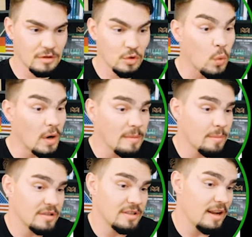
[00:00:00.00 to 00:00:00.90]

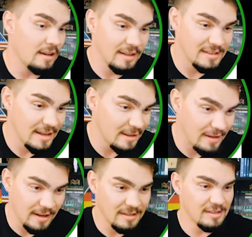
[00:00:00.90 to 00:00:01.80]
20%, let's say that
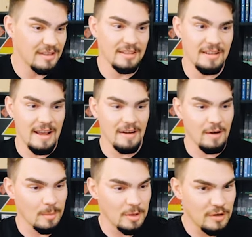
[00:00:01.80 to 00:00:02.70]
they stick to that
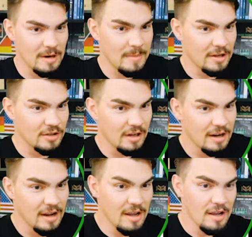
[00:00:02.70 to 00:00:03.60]
arbitrary
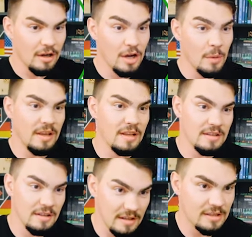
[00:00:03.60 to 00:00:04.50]
metric going
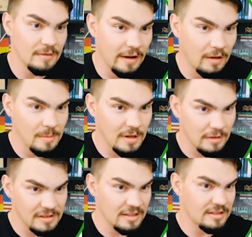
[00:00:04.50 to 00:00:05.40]
into this development
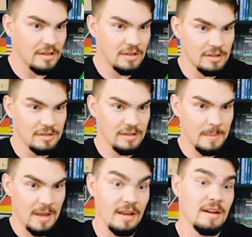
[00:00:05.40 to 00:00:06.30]
of 600 and
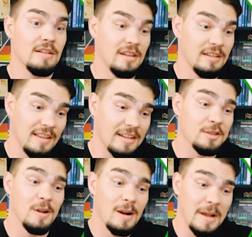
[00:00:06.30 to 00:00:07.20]
some acres, like that's
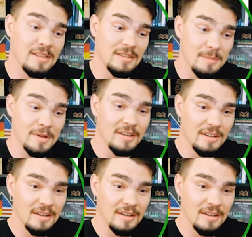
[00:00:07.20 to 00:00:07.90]
a lot of mass timber.